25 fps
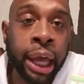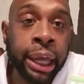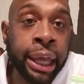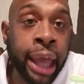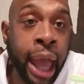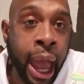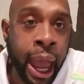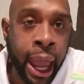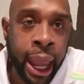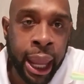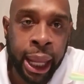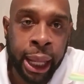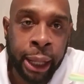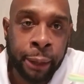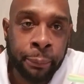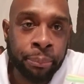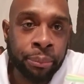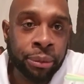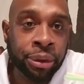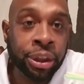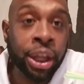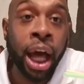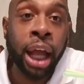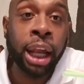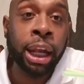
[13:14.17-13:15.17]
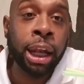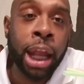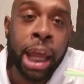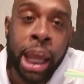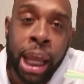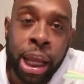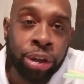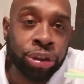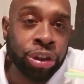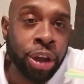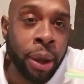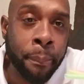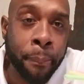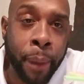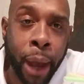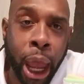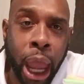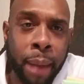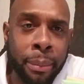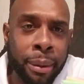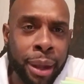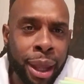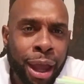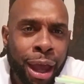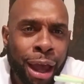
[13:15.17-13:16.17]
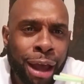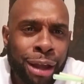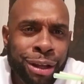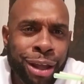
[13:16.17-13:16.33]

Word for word: game. The Legion, baby.